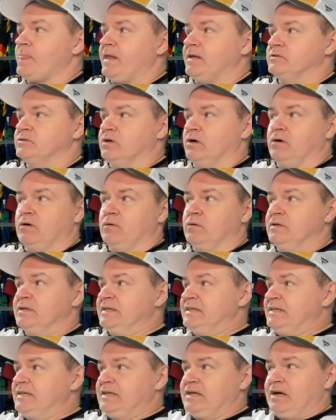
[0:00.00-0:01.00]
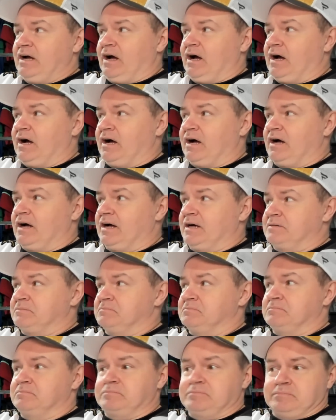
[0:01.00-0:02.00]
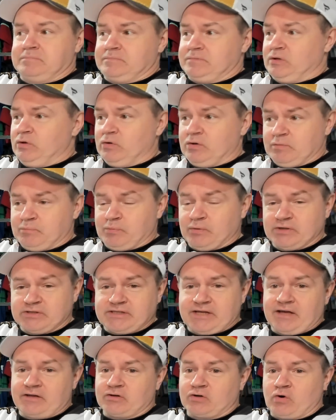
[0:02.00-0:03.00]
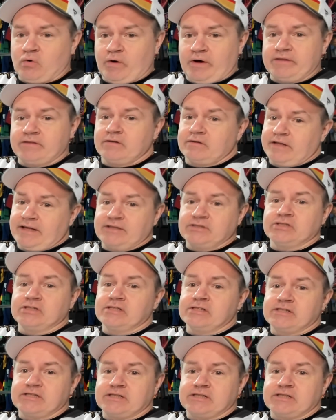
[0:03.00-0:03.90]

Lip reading: So you could put together quite the Legends